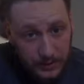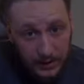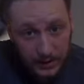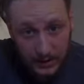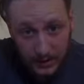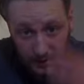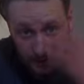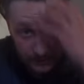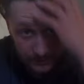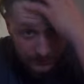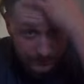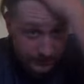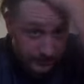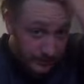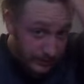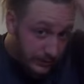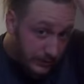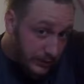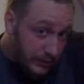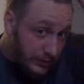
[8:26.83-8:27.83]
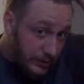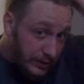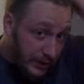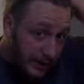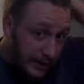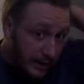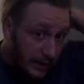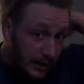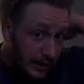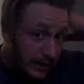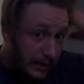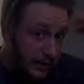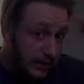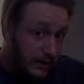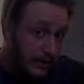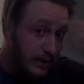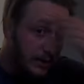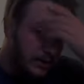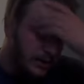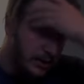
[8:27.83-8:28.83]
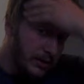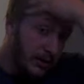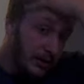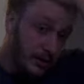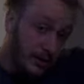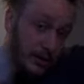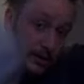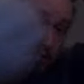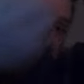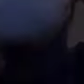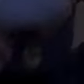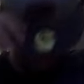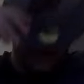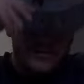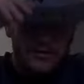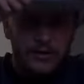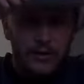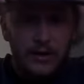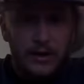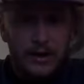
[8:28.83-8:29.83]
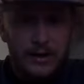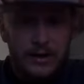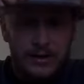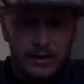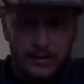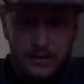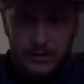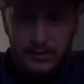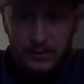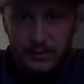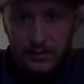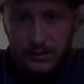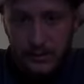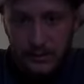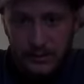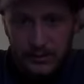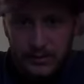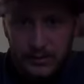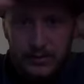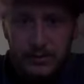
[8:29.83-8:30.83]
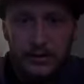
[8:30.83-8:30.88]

I have straight hair, so I need to learn